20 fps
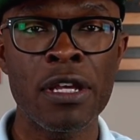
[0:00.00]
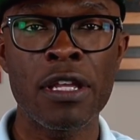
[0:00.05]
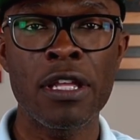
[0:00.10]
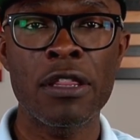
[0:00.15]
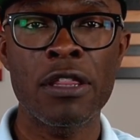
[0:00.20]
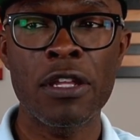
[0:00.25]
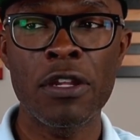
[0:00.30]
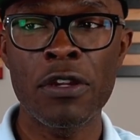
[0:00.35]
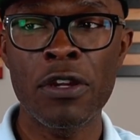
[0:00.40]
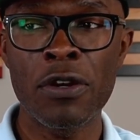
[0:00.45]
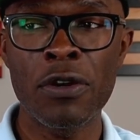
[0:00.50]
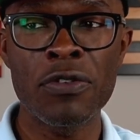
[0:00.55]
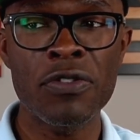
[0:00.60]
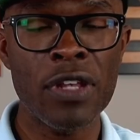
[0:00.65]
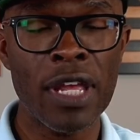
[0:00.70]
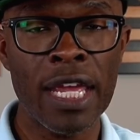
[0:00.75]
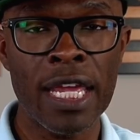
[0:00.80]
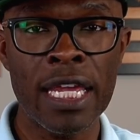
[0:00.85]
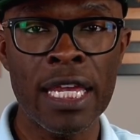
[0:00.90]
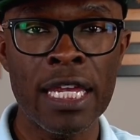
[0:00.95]
The nurse
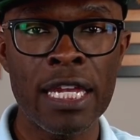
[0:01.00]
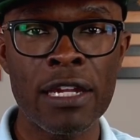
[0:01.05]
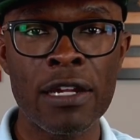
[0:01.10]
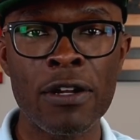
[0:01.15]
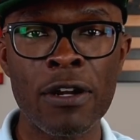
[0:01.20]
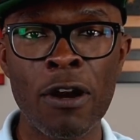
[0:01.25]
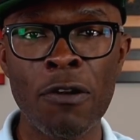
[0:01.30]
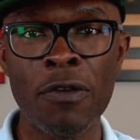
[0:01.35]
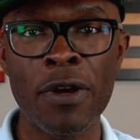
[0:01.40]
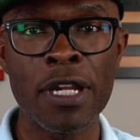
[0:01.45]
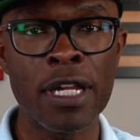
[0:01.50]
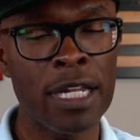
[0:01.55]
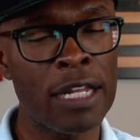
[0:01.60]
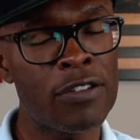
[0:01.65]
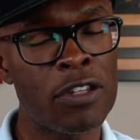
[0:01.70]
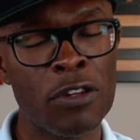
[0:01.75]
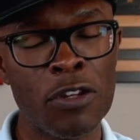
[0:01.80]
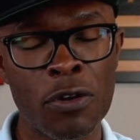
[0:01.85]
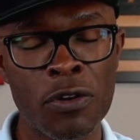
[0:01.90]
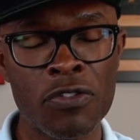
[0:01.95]
aide, and already, not the
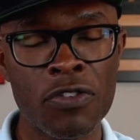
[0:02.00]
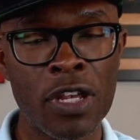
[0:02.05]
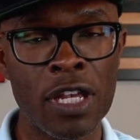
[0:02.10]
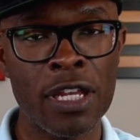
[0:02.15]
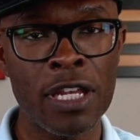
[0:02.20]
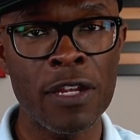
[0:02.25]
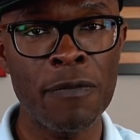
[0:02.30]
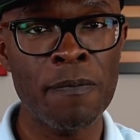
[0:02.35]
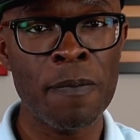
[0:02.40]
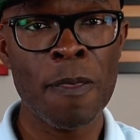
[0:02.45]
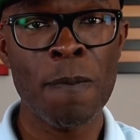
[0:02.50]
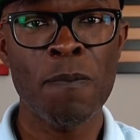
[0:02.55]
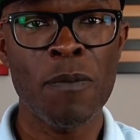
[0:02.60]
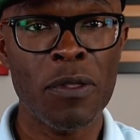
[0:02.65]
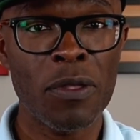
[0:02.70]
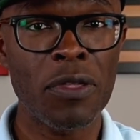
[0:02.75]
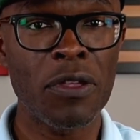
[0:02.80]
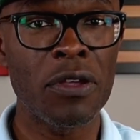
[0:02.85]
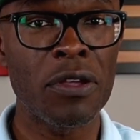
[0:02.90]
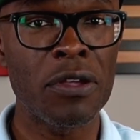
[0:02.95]
nurse aide,
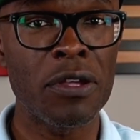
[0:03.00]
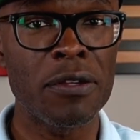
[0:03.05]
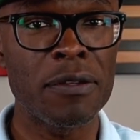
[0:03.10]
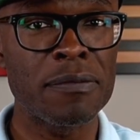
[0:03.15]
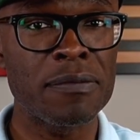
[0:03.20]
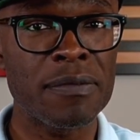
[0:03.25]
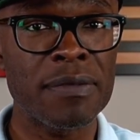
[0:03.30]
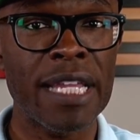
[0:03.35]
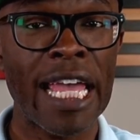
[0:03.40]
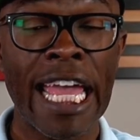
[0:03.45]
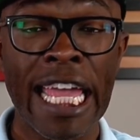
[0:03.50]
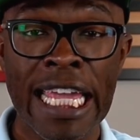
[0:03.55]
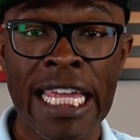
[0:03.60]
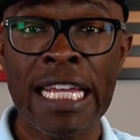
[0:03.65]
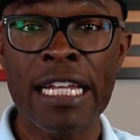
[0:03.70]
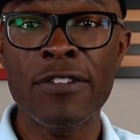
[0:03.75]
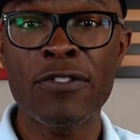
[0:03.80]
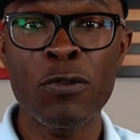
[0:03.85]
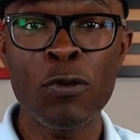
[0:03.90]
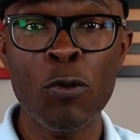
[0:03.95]
the
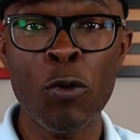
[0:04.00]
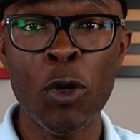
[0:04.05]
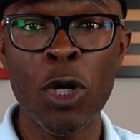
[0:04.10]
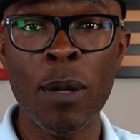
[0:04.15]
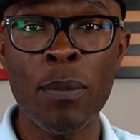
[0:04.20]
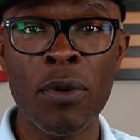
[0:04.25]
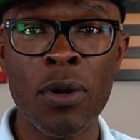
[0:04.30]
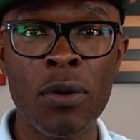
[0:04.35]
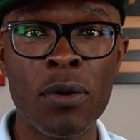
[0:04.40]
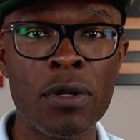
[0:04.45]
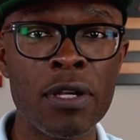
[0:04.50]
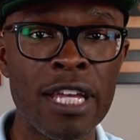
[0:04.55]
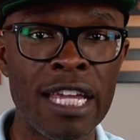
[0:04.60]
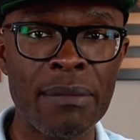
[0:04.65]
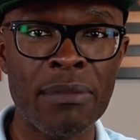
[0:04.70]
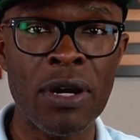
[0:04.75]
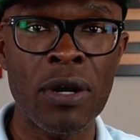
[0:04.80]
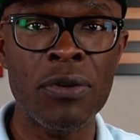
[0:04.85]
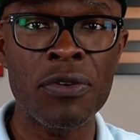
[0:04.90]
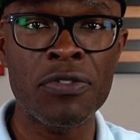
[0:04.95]
aide to Cuomo came
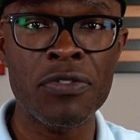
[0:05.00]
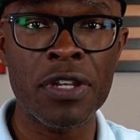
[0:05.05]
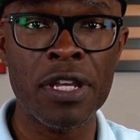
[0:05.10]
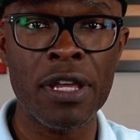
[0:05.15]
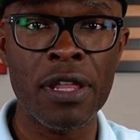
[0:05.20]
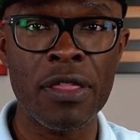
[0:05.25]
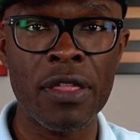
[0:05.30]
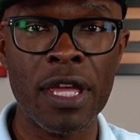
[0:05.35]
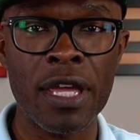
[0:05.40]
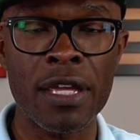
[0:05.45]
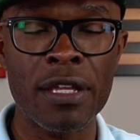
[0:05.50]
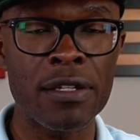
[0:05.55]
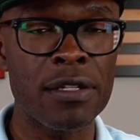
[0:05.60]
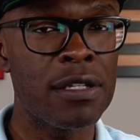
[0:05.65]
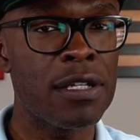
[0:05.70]
out and said that